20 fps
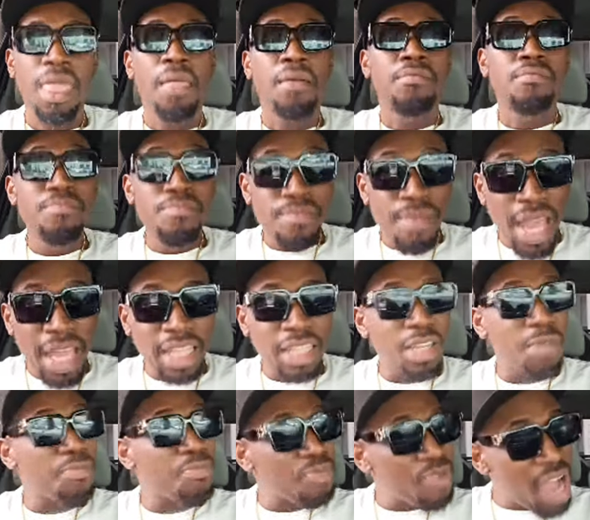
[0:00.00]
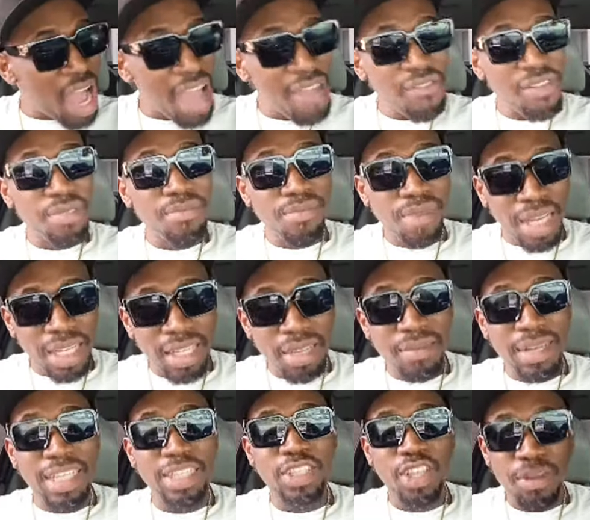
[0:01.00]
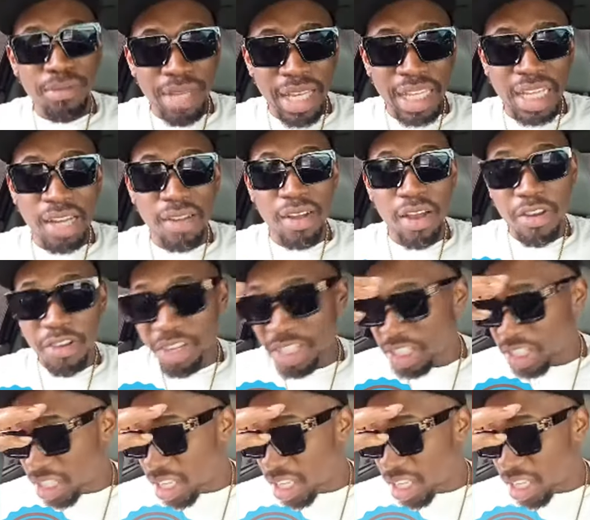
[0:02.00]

Make the private man them at Jamaica or rich